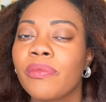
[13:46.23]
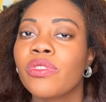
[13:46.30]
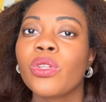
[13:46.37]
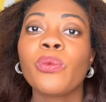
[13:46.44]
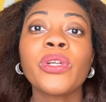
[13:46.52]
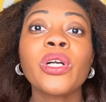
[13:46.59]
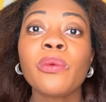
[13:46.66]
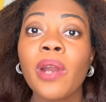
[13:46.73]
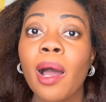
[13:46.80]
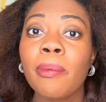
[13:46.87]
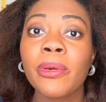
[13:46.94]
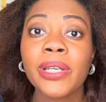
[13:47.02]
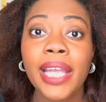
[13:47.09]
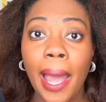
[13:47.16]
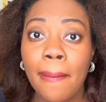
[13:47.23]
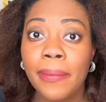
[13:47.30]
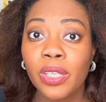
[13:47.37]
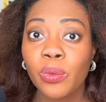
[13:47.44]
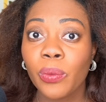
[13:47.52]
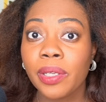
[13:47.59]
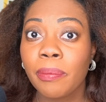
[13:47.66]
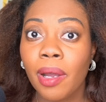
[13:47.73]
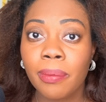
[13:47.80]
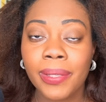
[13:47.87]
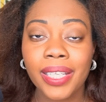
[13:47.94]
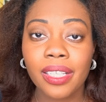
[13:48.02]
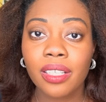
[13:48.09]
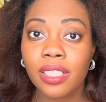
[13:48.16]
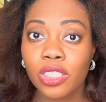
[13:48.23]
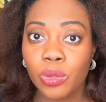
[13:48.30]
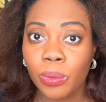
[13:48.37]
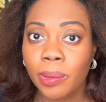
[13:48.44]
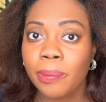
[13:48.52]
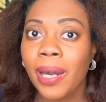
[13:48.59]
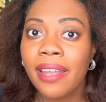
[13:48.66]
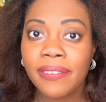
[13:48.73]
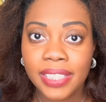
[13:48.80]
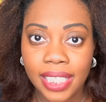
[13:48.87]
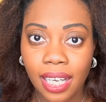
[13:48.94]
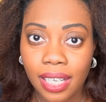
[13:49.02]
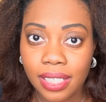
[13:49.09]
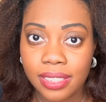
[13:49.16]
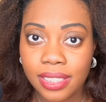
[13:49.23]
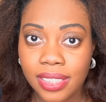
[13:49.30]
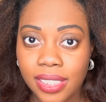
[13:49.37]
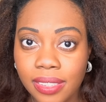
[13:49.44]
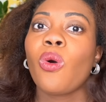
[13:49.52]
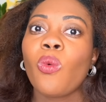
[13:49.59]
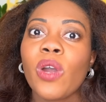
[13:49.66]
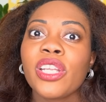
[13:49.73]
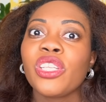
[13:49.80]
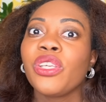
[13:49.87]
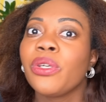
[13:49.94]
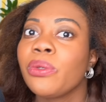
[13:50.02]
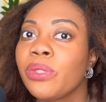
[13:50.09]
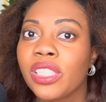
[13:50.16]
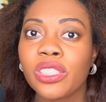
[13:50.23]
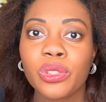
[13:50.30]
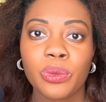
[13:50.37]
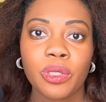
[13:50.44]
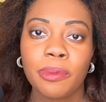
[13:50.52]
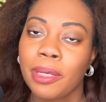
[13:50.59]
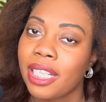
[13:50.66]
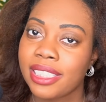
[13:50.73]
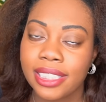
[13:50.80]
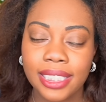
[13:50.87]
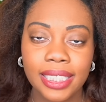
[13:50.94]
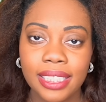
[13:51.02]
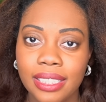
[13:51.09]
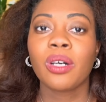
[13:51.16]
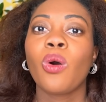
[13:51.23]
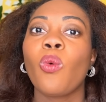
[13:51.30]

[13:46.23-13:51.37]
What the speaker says: The real robbery happened when public goods were privatized, when unions were busted,